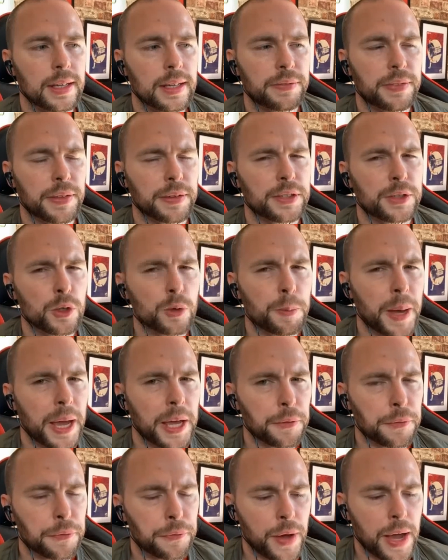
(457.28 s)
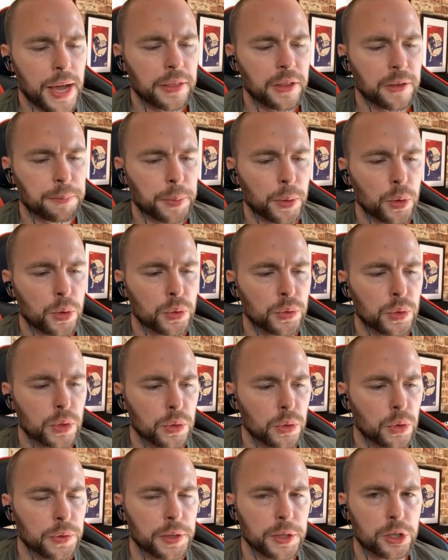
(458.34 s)
If they're still paying a fine, they've broken the
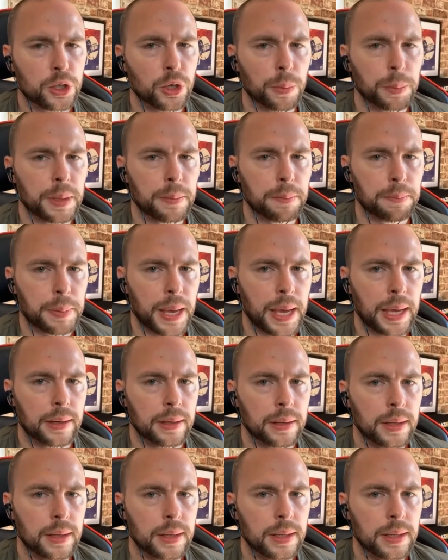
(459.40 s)
law. They're just not being banned.